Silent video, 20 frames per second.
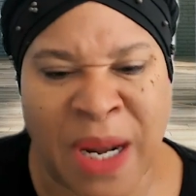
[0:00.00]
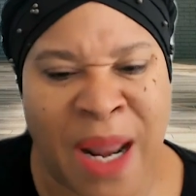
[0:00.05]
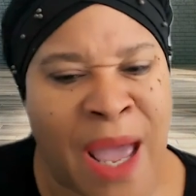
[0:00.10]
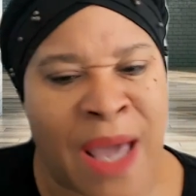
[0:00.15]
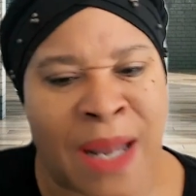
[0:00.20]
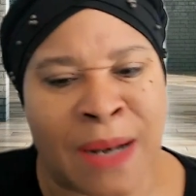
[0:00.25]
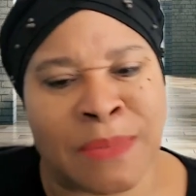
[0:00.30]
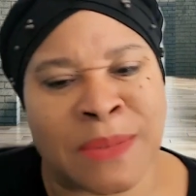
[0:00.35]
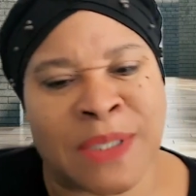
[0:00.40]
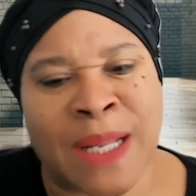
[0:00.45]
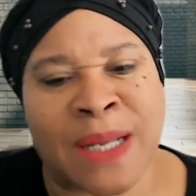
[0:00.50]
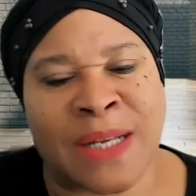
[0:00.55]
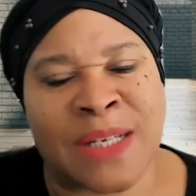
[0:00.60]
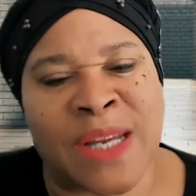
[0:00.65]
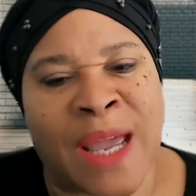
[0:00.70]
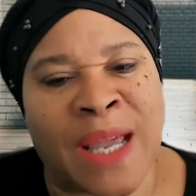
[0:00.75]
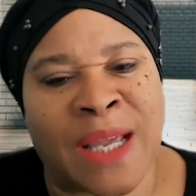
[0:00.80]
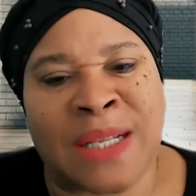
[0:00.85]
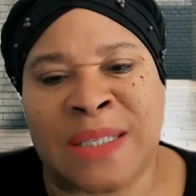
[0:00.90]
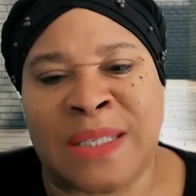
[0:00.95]
But Adam's like,
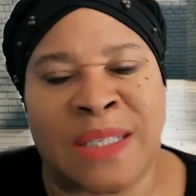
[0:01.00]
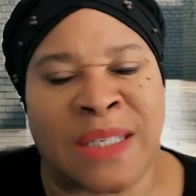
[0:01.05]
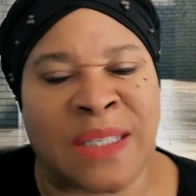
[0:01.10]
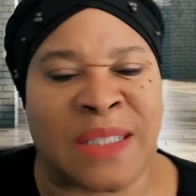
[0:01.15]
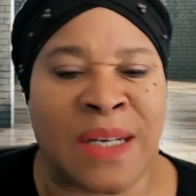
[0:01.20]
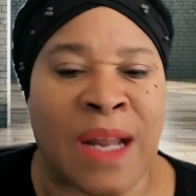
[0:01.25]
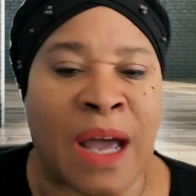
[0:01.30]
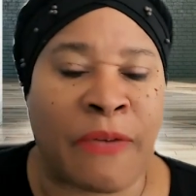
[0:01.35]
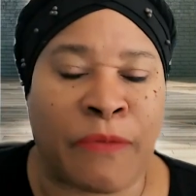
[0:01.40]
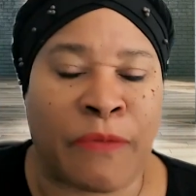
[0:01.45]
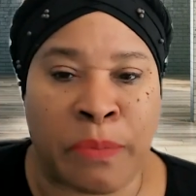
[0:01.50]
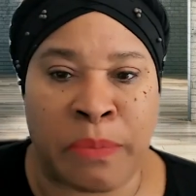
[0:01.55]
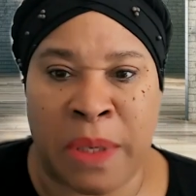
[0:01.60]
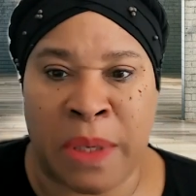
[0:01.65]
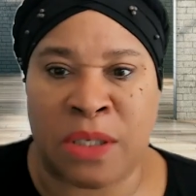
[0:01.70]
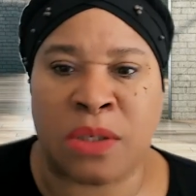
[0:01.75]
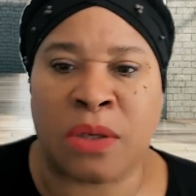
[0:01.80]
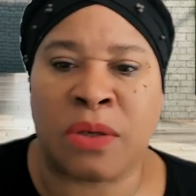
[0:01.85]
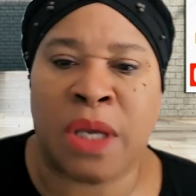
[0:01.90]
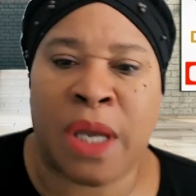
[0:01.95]
Jack, it's just not for
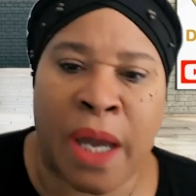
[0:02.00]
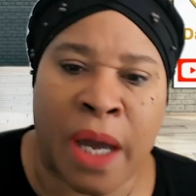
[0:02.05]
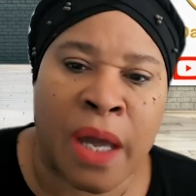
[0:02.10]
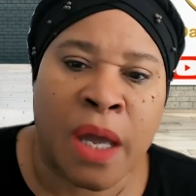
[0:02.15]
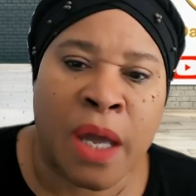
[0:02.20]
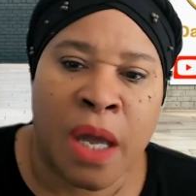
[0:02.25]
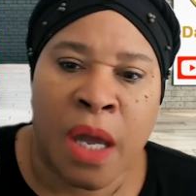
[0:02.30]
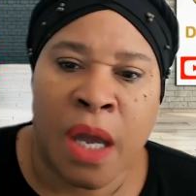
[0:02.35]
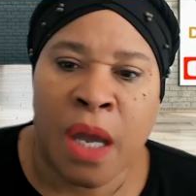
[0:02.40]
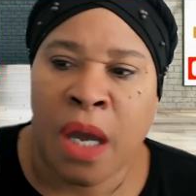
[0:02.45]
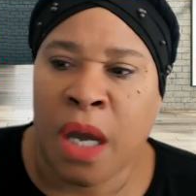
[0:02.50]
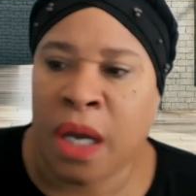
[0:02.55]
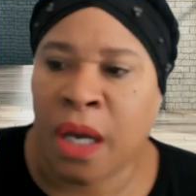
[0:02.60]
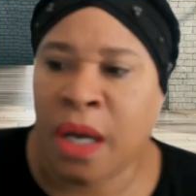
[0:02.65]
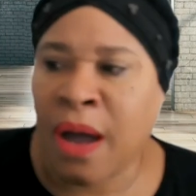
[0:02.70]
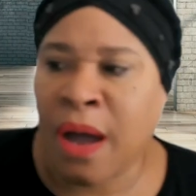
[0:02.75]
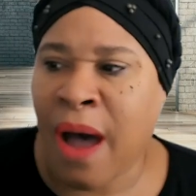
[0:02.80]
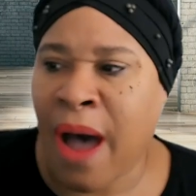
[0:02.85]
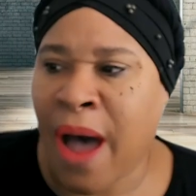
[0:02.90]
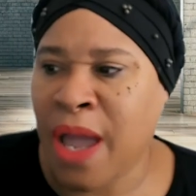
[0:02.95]
me. So yeah,
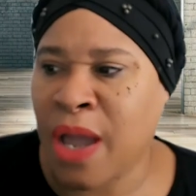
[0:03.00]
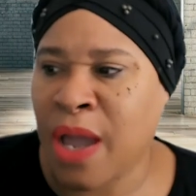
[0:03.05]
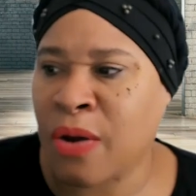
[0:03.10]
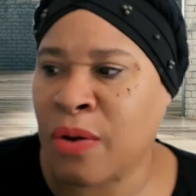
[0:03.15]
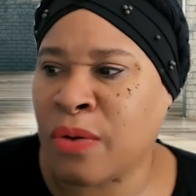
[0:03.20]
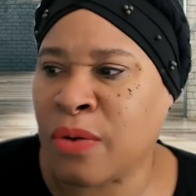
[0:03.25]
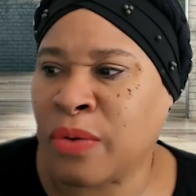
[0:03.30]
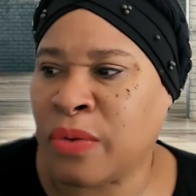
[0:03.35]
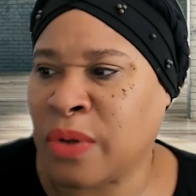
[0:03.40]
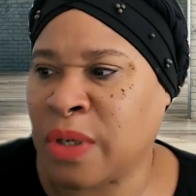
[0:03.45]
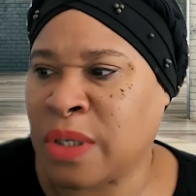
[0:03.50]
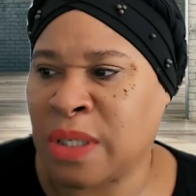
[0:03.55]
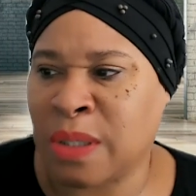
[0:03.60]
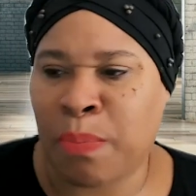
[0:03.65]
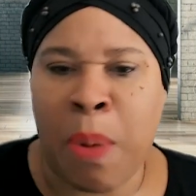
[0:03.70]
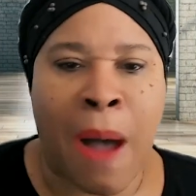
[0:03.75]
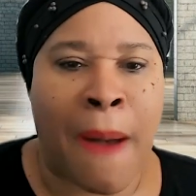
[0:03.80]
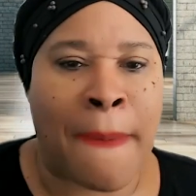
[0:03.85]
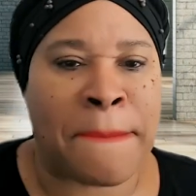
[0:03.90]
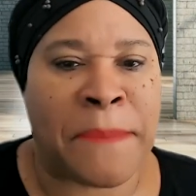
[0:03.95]
Kyle
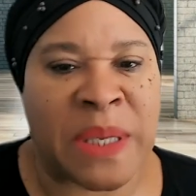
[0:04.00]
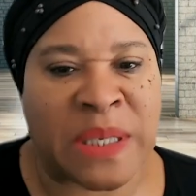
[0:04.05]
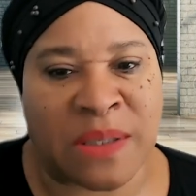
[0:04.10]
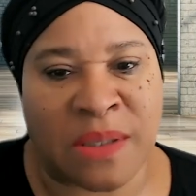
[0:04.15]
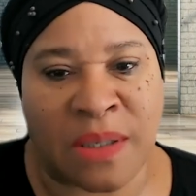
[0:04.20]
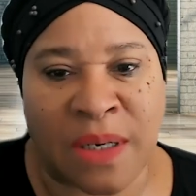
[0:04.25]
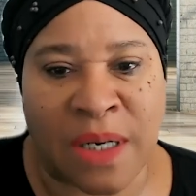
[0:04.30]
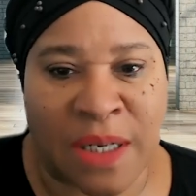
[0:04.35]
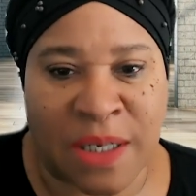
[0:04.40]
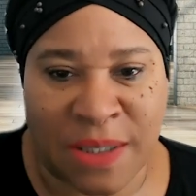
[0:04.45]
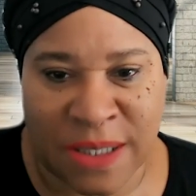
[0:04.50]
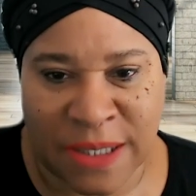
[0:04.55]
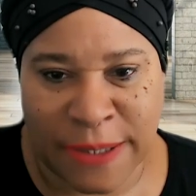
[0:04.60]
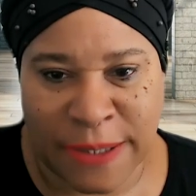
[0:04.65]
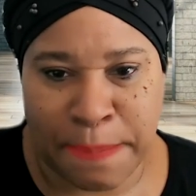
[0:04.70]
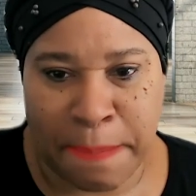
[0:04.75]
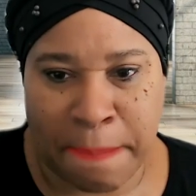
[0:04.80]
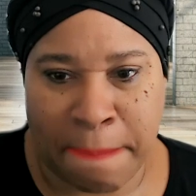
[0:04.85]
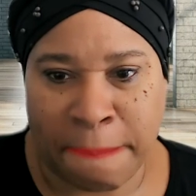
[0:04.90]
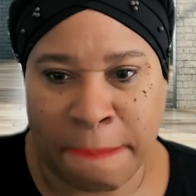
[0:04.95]
pompousness.
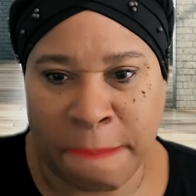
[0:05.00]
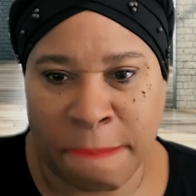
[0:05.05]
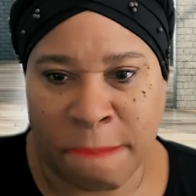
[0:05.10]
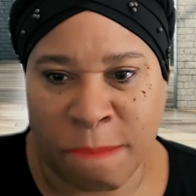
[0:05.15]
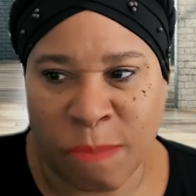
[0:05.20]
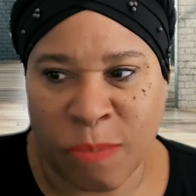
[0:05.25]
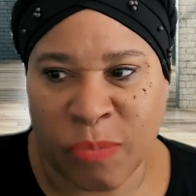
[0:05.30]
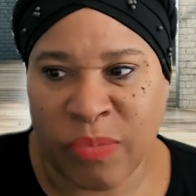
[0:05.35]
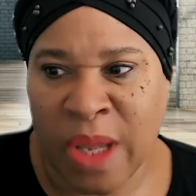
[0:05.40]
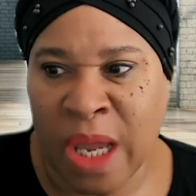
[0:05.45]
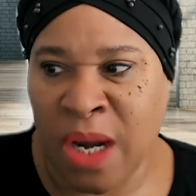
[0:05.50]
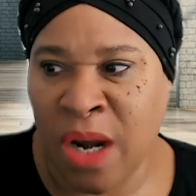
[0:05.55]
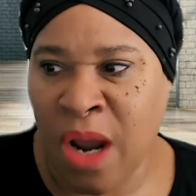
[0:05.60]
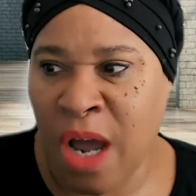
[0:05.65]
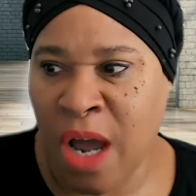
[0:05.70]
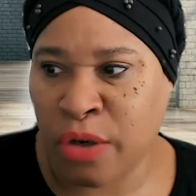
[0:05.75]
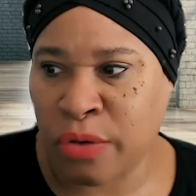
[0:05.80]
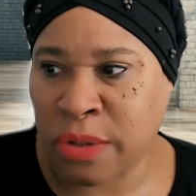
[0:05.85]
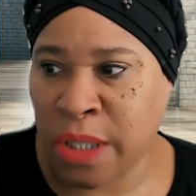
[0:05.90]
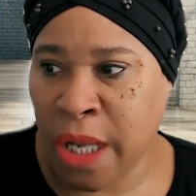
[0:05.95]
And
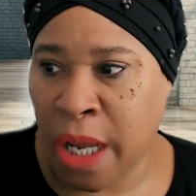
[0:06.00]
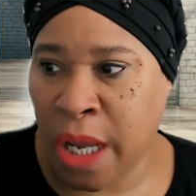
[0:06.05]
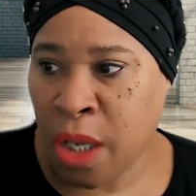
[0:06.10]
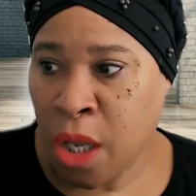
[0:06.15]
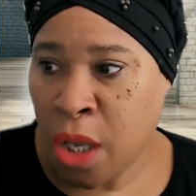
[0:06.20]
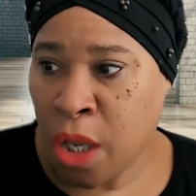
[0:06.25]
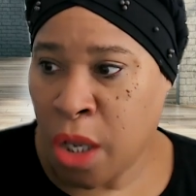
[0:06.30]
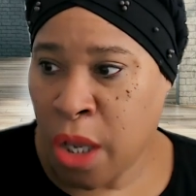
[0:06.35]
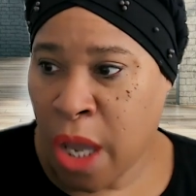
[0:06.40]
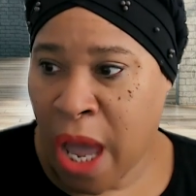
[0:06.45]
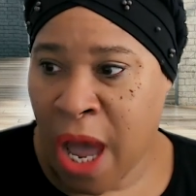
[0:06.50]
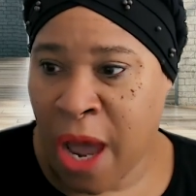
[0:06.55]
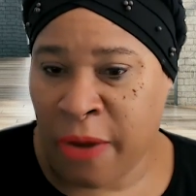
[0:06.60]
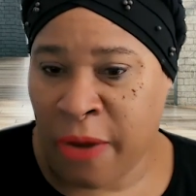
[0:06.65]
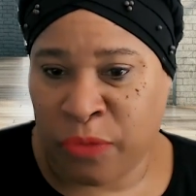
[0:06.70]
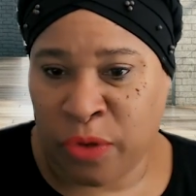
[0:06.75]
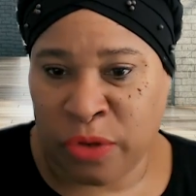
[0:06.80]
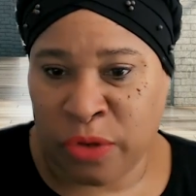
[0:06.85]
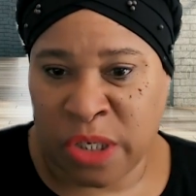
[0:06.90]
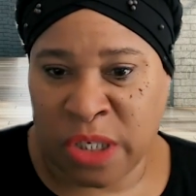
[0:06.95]
Audra's like,
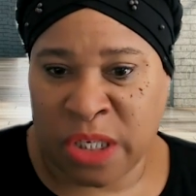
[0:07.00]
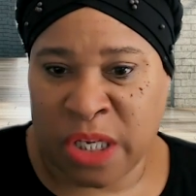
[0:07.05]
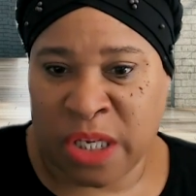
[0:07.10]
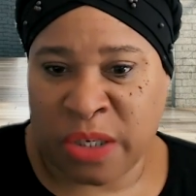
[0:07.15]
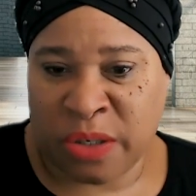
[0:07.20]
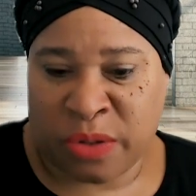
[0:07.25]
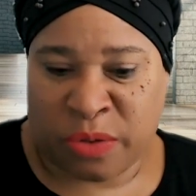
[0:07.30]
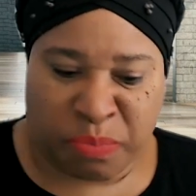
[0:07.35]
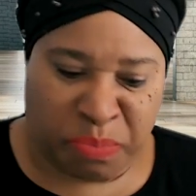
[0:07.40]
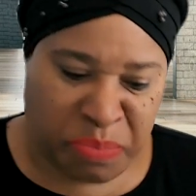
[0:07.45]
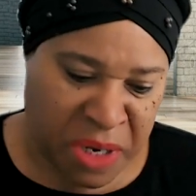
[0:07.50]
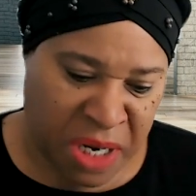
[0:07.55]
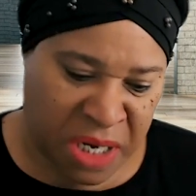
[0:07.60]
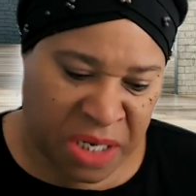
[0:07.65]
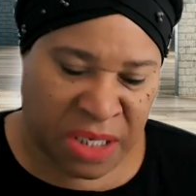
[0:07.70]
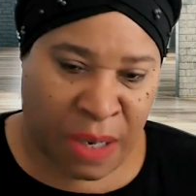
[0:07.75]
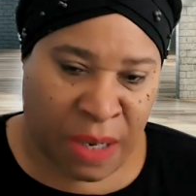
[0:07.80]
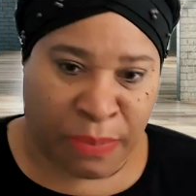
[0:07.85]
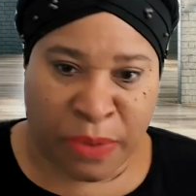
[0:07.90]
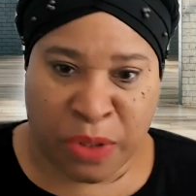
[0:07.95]
after she
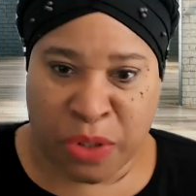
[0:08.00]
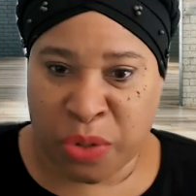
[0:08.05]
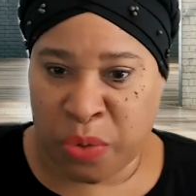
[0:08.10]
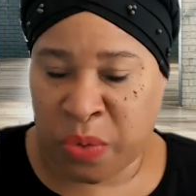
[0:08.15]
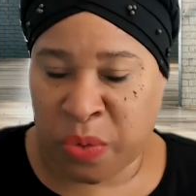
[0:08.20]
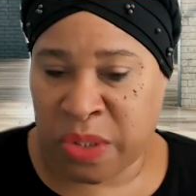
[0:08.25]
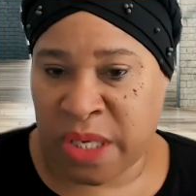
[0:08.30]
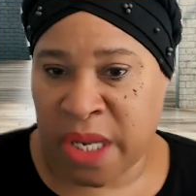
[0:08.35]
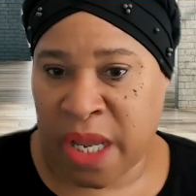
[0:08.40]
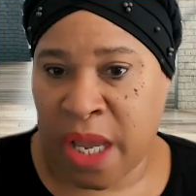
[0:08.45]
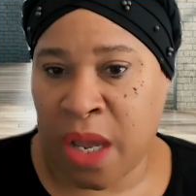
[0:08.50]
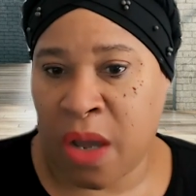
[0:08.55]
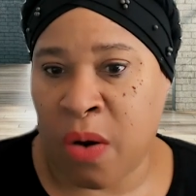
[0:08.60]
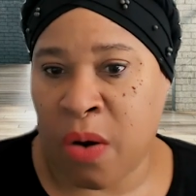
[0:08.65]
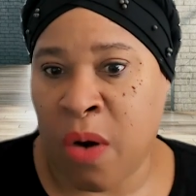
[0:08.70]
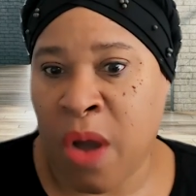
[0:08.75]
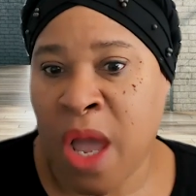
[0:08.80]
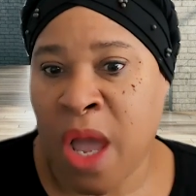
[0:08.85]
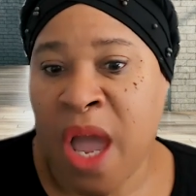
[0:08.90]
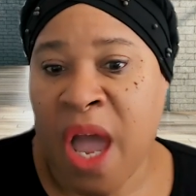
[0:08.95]
buttons up, do
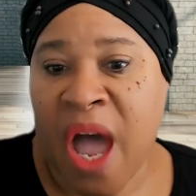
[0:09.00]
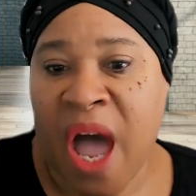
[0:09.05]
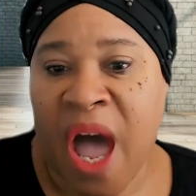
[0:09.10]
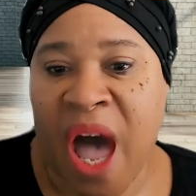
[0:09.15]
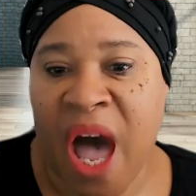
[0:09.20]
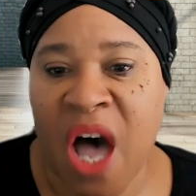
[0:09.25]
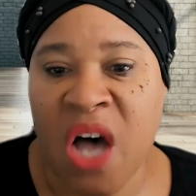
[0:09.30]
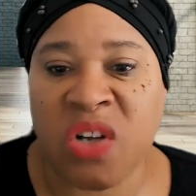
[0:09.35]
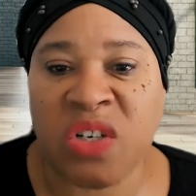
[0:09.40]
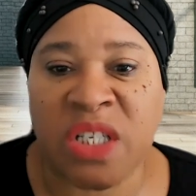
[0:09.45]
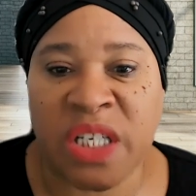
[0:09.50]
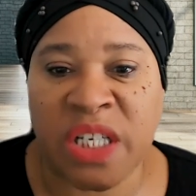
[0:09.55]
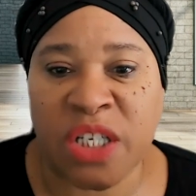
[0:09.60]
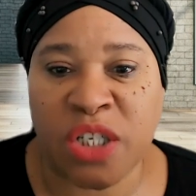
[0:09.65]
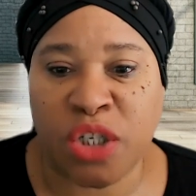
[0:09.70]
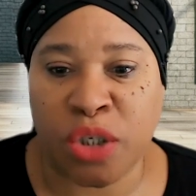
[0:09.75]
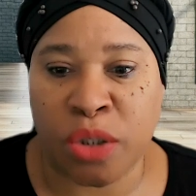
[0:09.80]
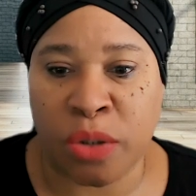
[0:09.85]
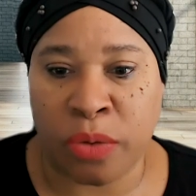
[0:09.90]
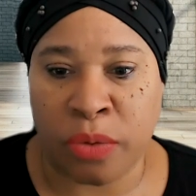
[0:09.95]
tell, how
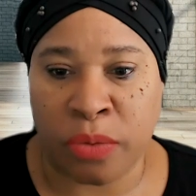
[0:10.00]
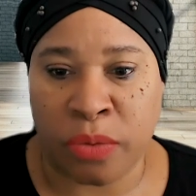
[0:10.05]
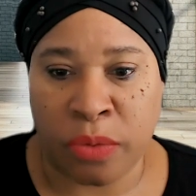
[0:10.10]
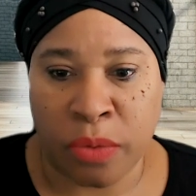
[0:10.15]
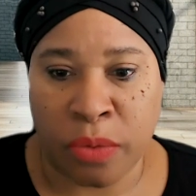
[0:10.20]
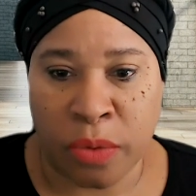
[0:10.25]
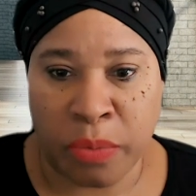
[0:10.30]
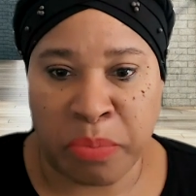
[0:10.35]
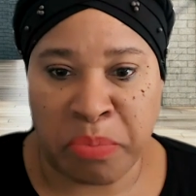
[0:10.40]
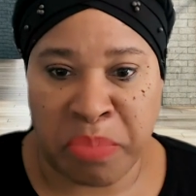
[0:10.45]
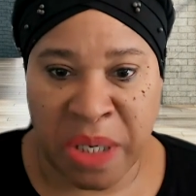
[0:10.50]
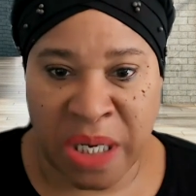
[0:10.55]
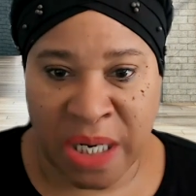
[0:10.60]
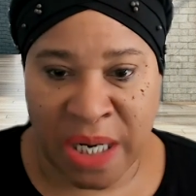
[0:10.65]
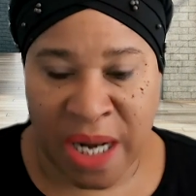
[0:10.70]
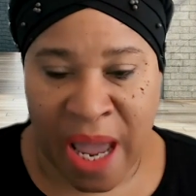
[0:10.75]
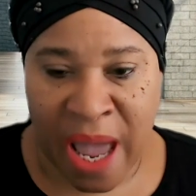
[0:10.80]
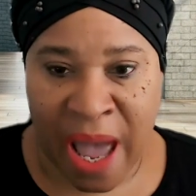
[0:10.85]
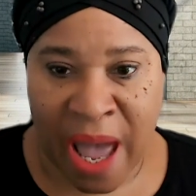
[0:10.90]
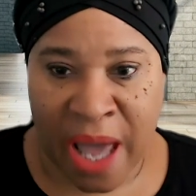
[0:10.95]
did you
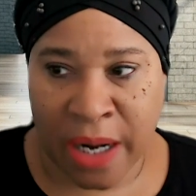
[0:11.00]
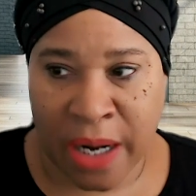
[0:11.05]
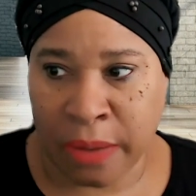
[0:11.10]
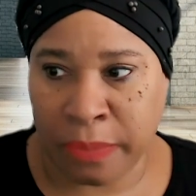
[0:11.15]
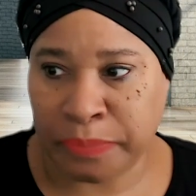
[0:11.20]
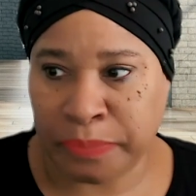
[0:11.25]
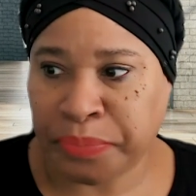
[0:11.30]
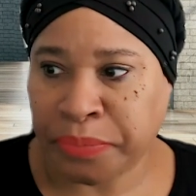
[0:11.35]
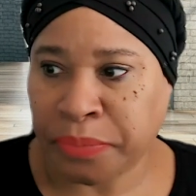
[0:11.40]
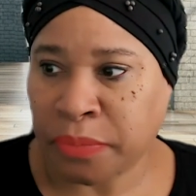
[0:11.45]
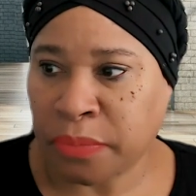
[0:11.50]
beat Adam?